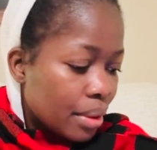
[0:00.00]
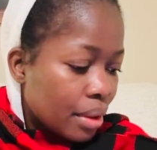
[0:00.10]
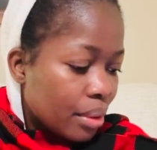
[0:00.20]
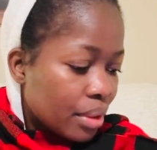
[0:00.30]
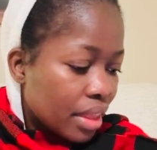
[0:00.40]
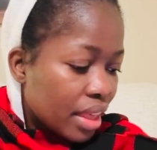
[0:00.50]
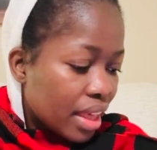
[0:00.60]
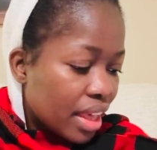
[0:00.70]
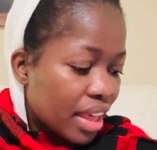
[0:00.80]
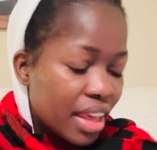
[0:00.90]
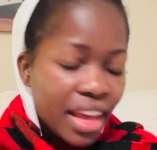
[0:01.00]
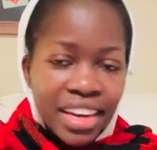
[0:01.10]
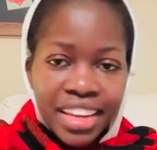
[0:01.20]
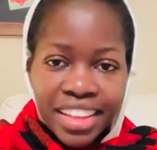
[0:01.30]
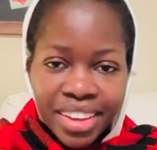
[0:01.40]
Okay,
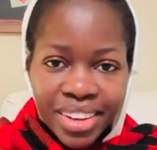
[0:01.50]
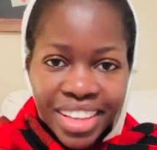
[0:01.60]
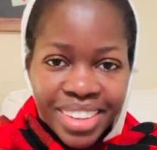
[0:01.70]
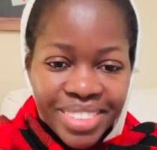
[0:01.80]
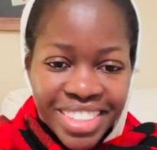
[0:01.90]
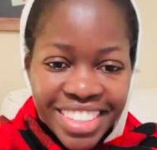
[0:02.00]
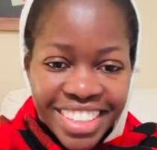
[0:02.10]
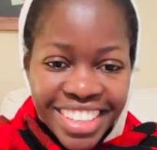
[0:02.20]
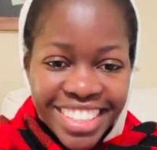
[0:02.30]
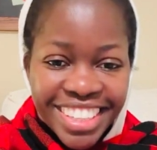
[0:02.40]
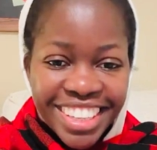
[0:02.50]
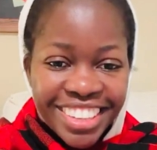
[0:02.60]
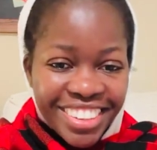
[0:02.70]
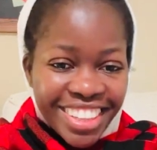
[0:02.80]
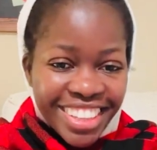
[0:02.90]
another. Okay, let me see. There's
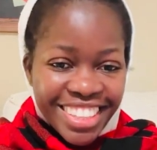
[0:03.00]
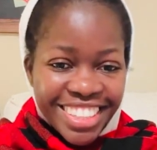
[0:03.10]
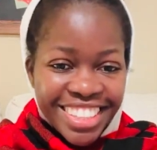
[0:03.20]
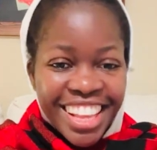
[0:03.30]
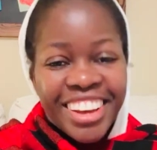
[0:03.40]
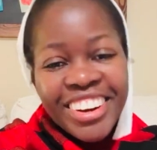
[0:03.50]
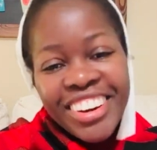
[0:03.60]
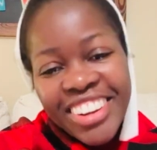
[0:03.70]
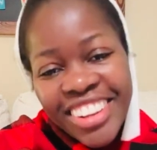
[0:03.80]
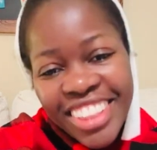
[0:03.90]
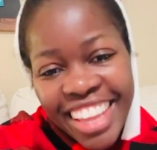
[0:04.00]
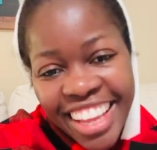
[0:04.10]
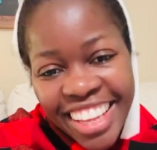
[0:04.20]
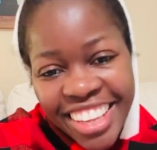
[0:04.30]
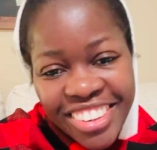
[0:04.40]
another one that's. Oh,
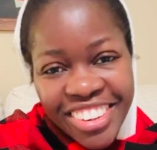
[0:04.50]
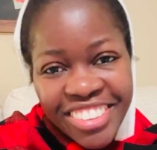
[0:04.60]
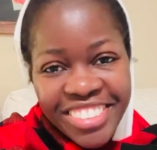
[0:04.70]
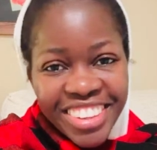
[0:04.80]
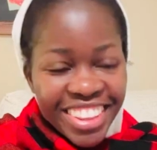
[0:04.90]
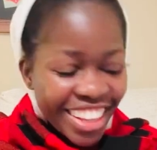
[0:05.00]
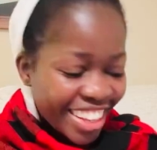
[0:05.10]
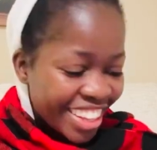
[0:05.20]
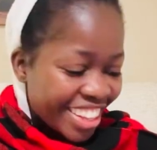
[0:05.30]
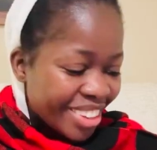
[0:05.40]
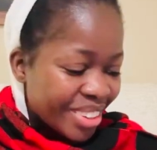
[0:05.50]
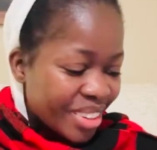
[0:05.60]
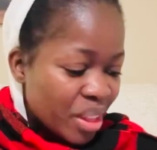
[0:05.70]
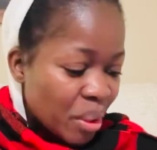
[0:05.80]
thank you, Romeo. Thank you.